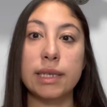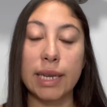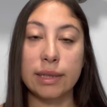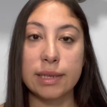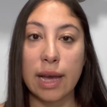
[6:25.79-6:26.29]

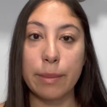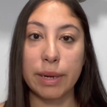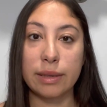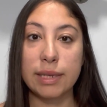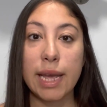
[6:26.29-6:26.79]
take the time out
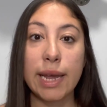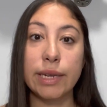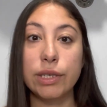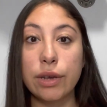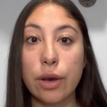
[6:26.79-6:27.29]
of the day
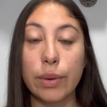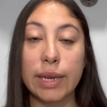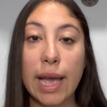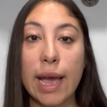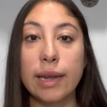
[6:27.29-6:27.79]
to go and
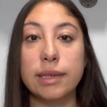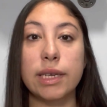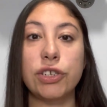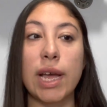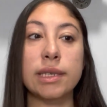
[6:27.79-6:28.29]
get,
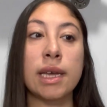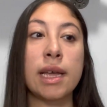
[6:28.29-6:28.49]
such as